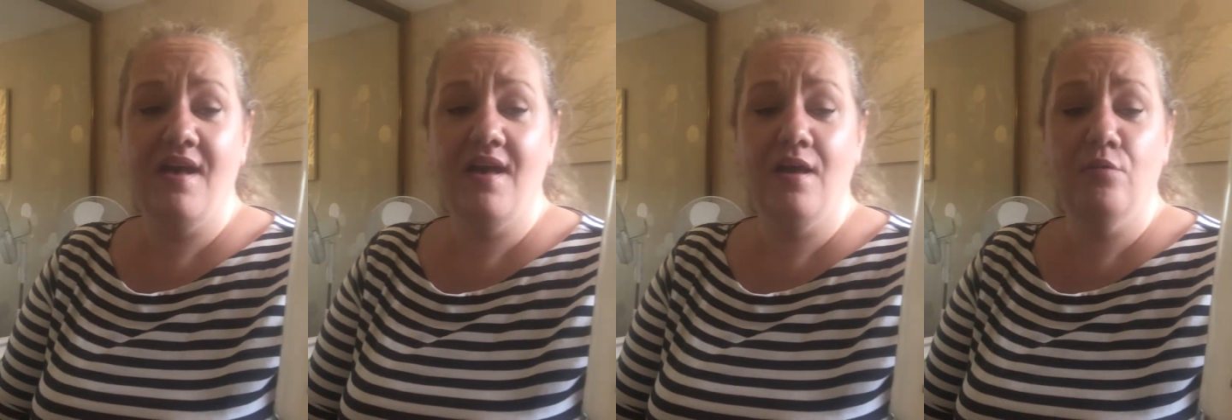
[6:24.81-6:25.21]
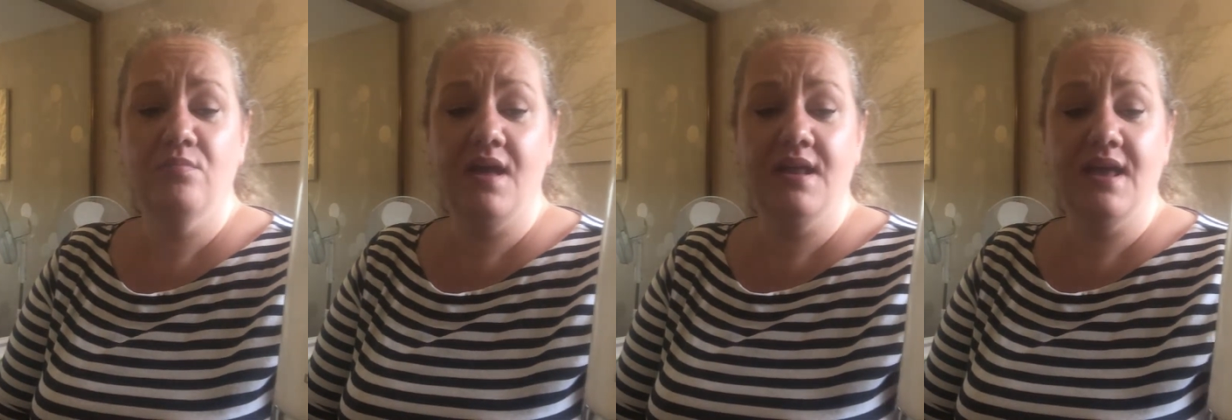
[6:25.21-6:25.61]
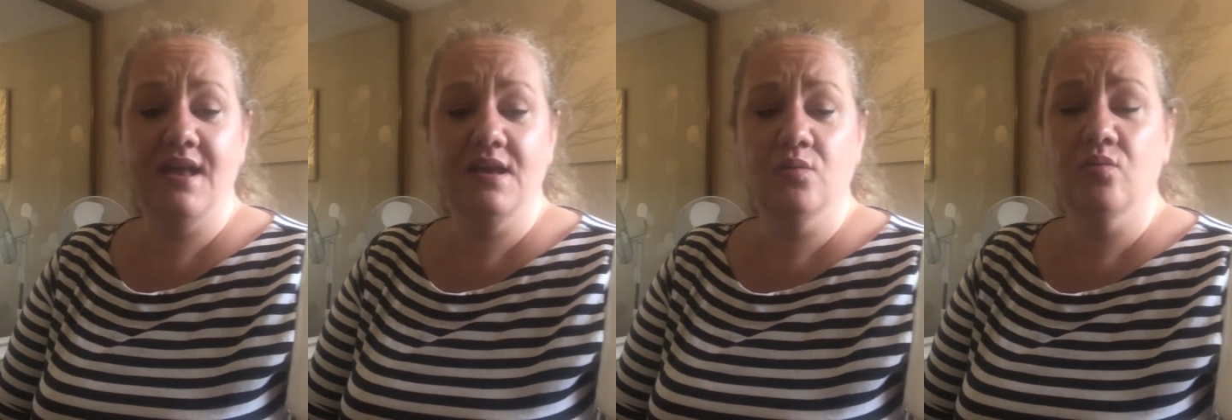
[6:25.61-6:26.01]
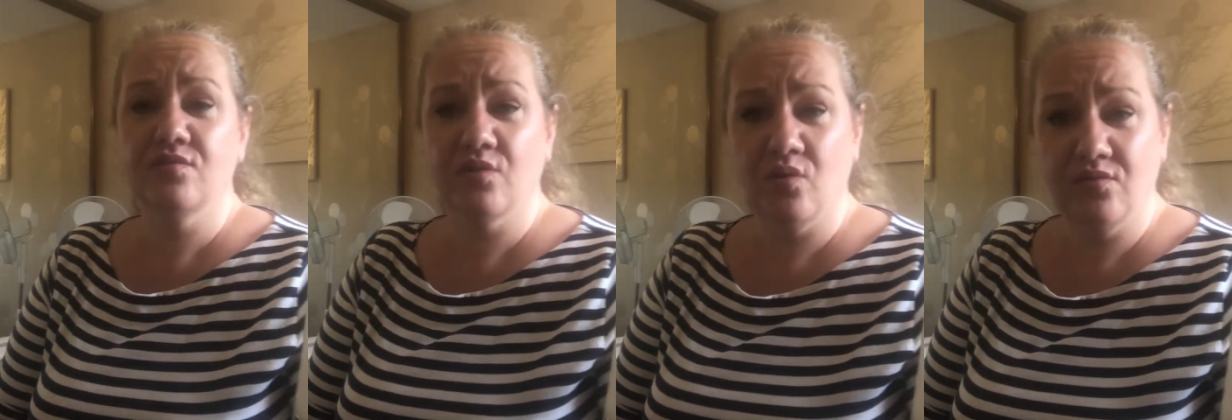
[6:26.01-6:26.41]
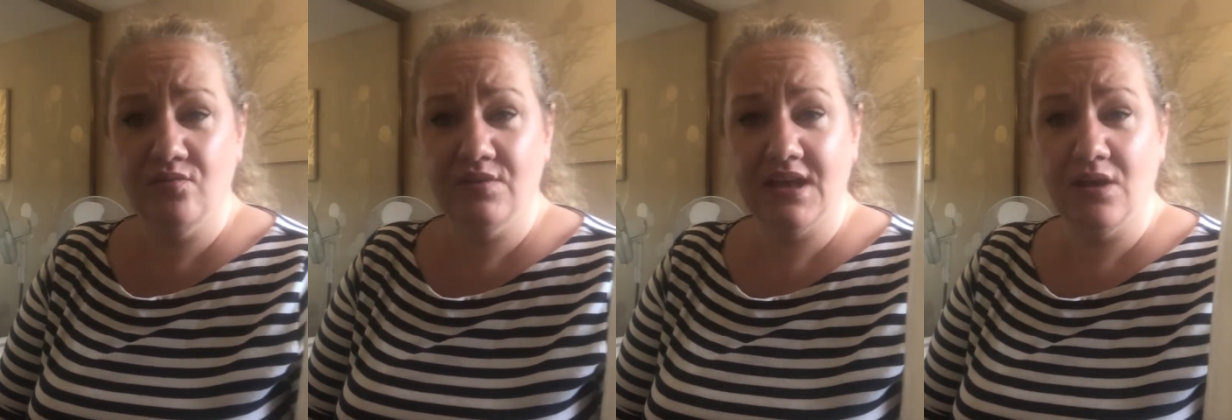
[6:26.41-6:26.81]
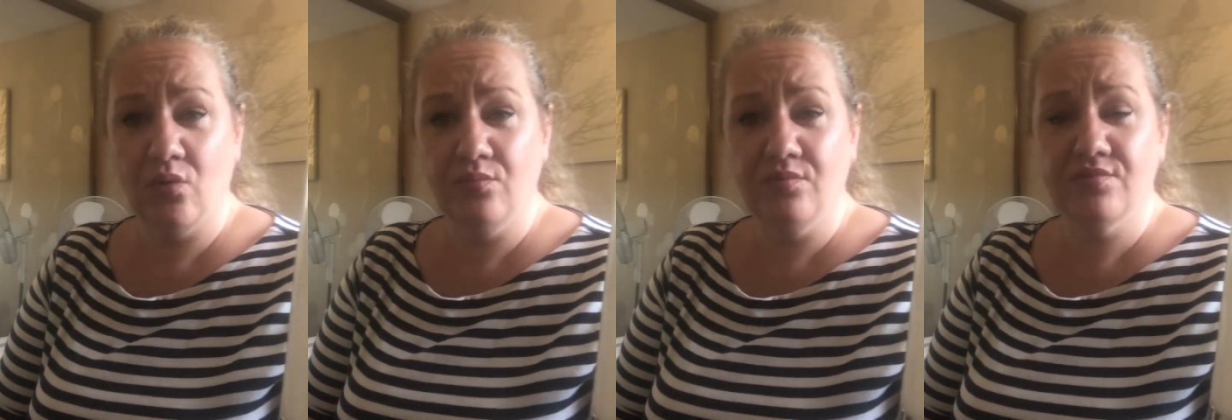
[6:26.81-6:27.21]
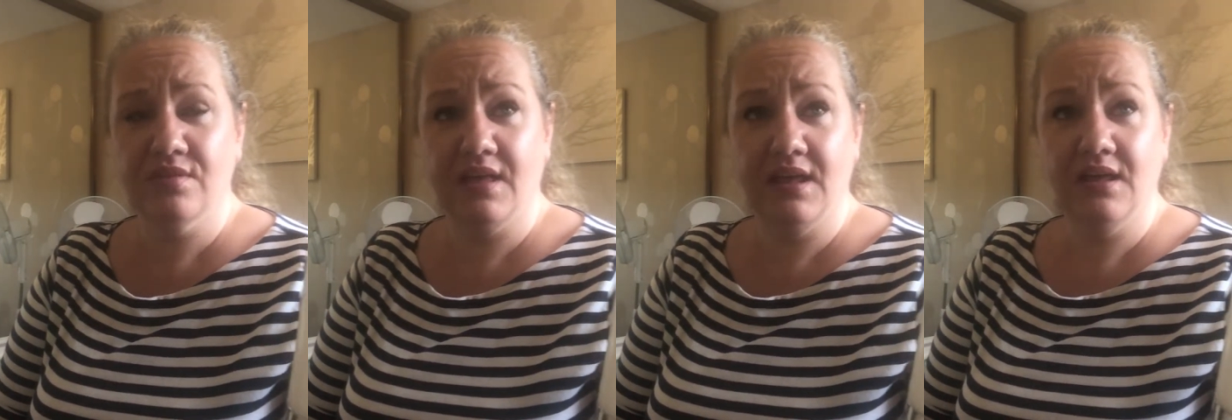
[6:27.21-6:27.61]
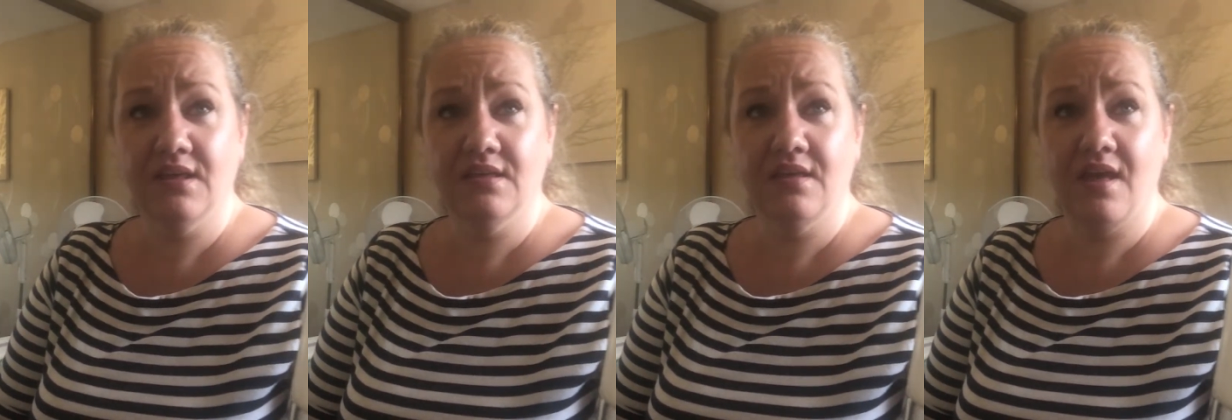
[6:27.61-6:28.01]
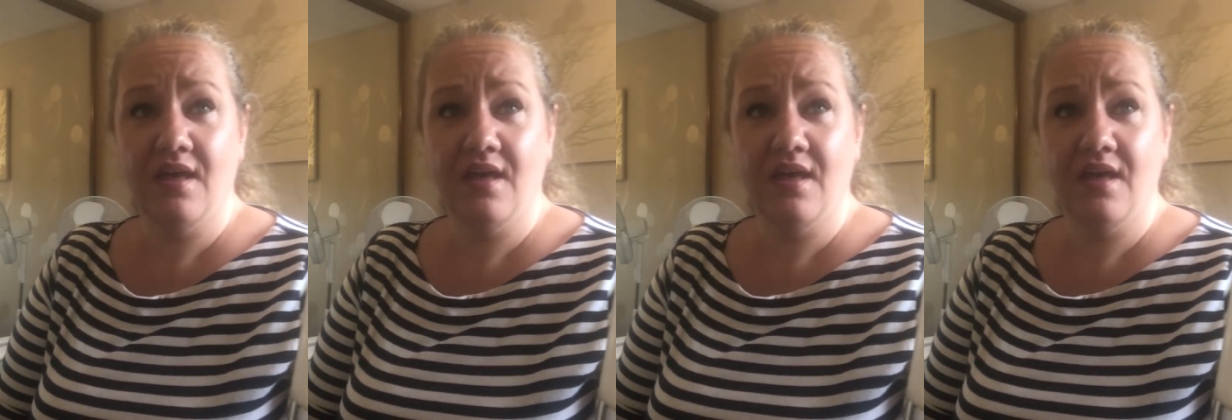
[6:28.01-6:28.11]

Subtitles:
and it goes on kind of almost like